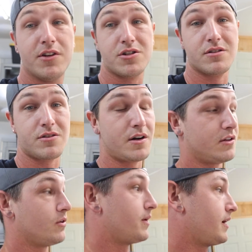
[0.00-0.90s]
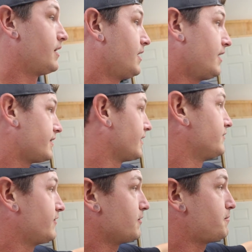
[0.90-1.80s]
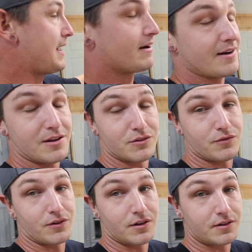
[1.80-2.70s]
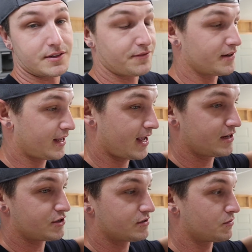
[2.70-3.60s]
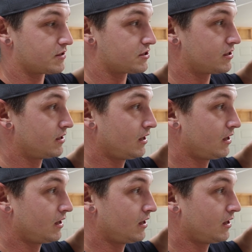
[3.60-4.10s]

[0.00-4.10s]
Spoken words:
Vision started doing. They have different backgrounds for different cages, which